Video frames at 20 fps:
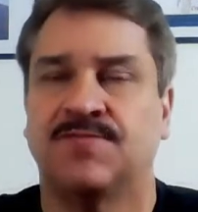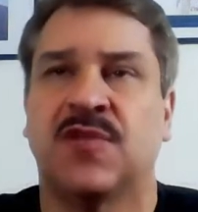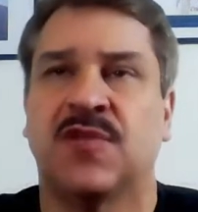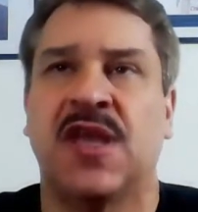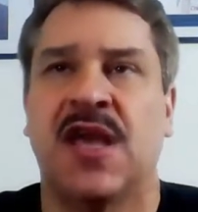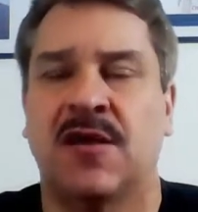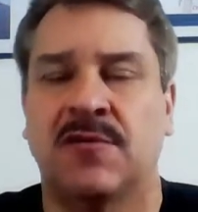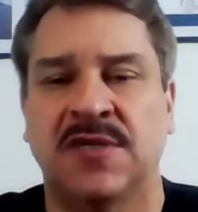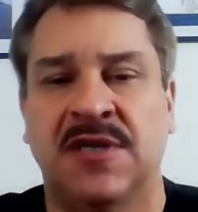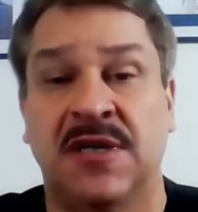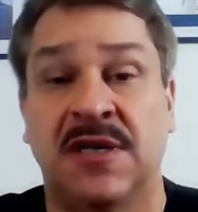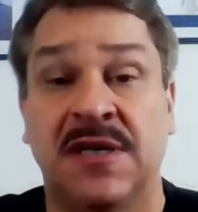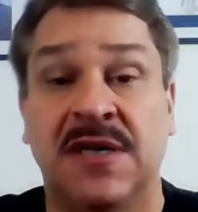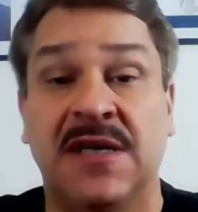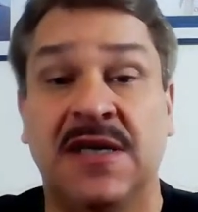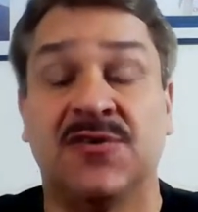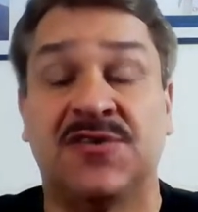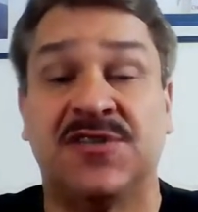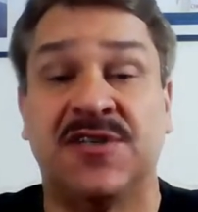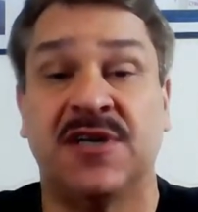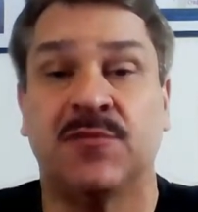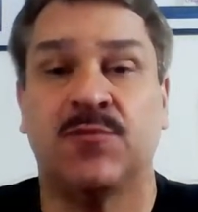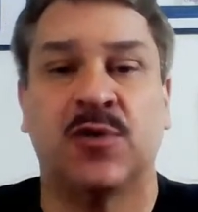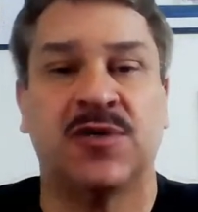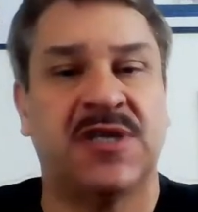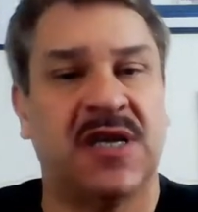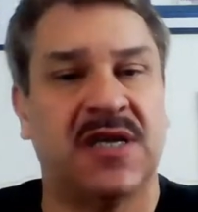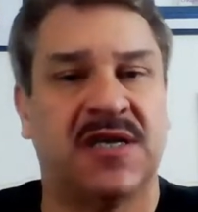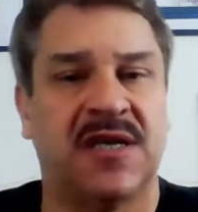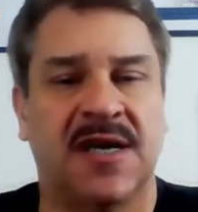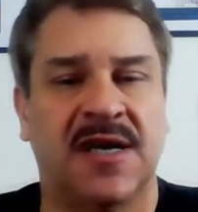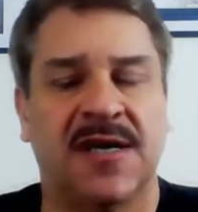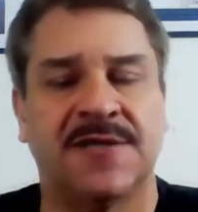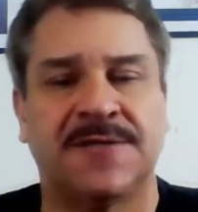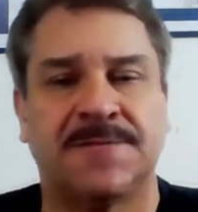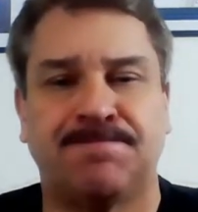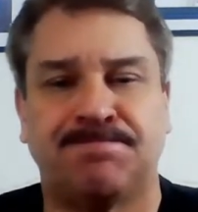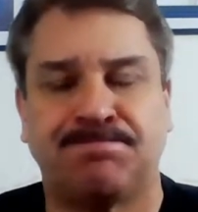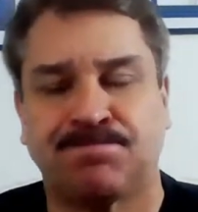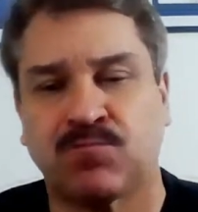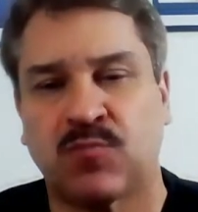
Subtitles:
Now, in leadership, what that does